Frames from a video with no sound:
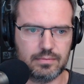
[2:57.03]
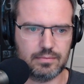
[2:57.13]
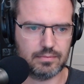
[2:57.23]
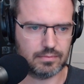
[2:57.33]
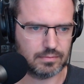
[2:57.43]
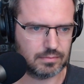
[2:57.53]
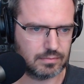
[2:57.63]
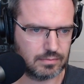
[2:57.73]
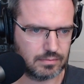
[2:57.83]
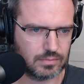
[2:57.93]

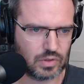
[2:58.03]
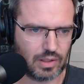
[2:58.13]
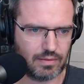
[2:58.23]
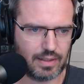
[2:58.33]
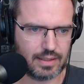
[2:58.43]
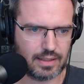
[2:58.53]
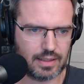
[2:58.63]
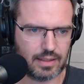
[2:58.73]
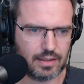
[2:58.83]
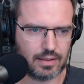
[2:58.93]
Dragon mm, Fly
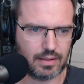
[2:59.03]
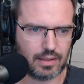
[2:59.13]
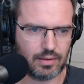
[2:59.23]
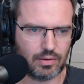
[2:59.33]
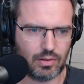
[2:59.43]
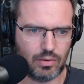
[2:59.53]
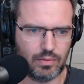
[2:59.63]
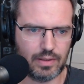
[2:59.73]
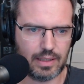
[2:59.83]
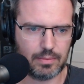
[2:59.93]
"Can you go
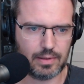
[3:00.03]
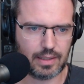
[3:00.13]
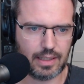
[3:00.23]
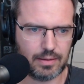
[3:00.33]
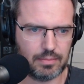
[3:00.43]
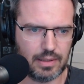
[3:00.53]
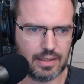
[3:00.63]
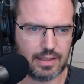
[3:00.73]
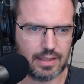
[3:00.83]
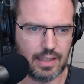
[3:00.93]
over that again,
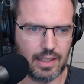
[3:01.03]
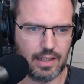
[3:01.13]
please?"